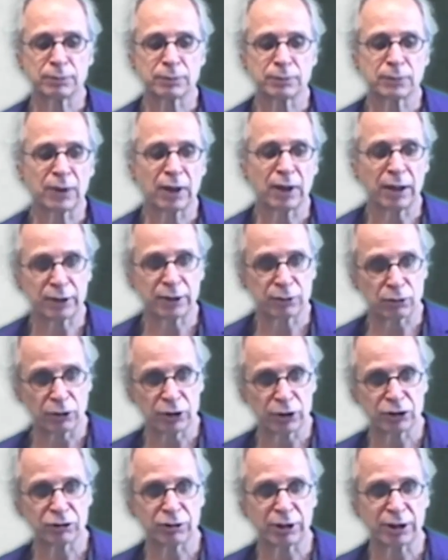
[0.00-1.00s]
electronic
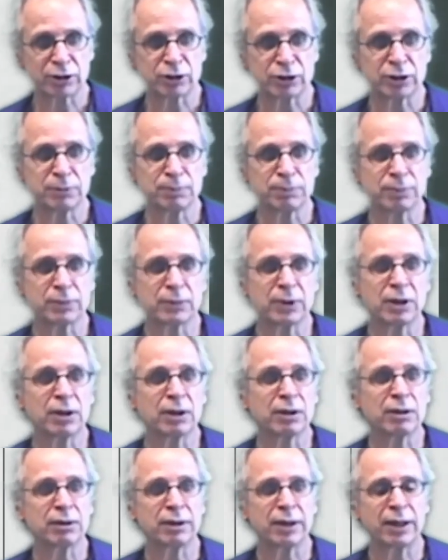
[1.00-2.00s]
structure,
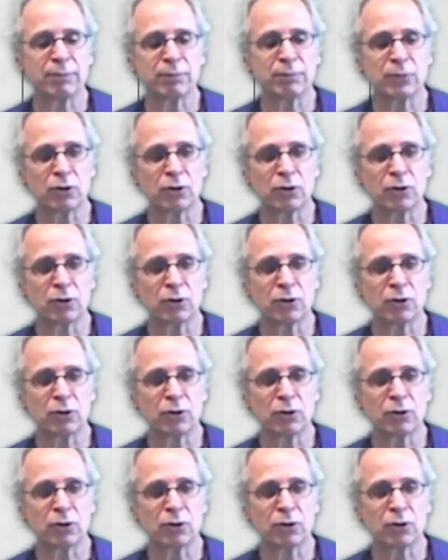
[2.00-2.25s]
number